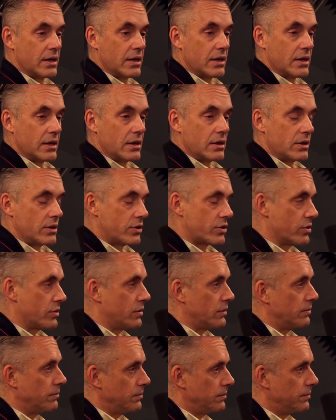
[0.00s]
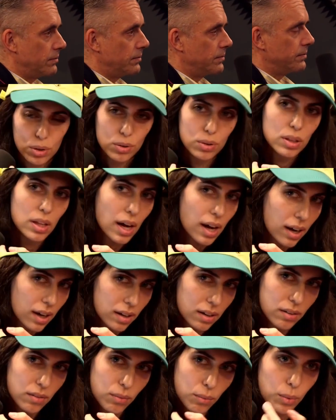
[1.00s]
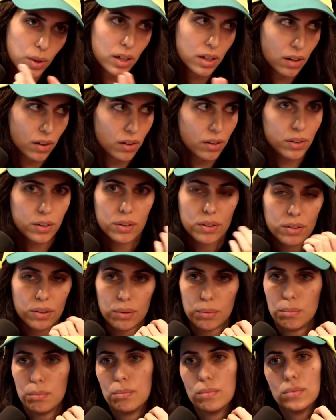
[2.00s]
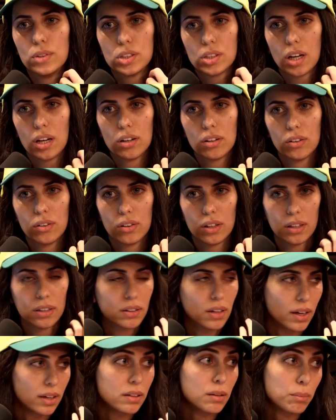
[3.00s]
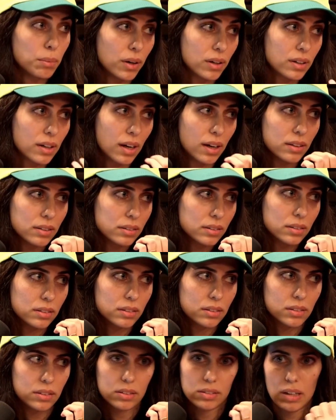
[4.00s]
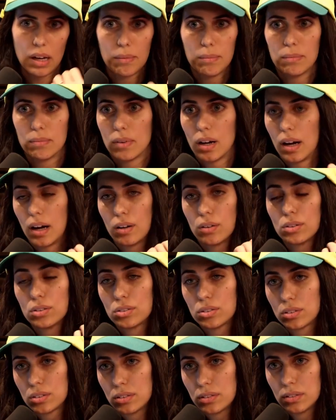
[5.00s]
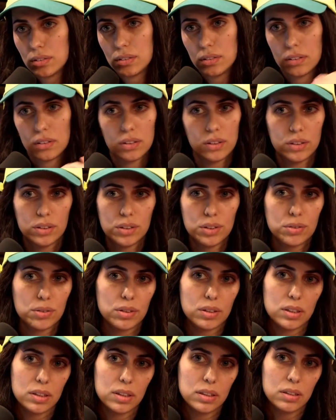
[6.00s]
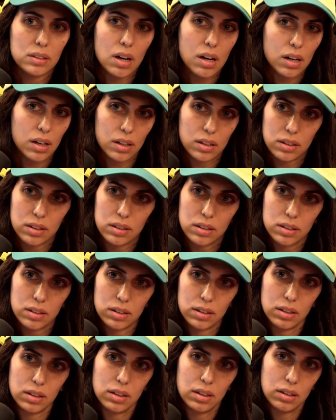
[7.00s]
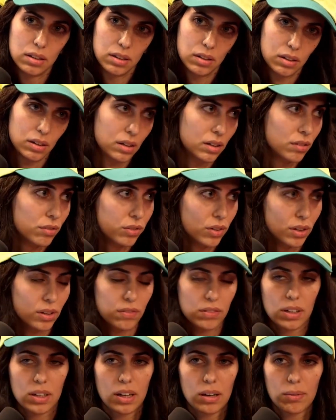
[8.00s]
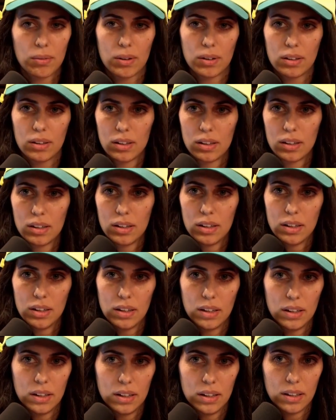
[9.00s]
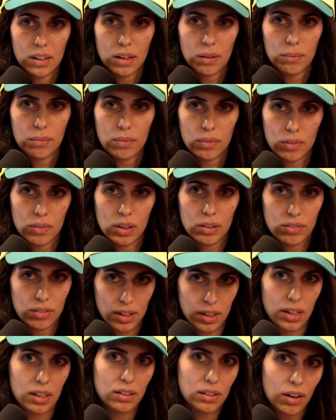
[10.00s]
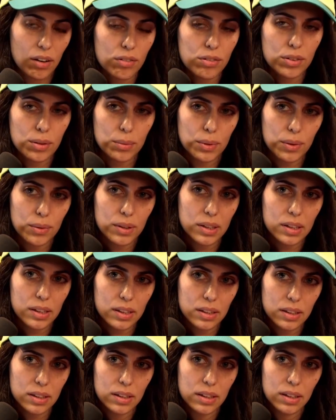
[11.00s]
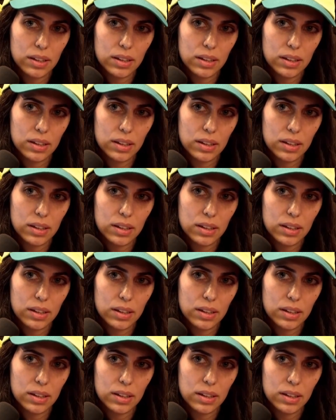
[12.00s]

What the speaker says: I feel like I've gone through that with our YouTube channel and the podcast, because I was usually not in front of the camera, and I'm very uncomfortable with it,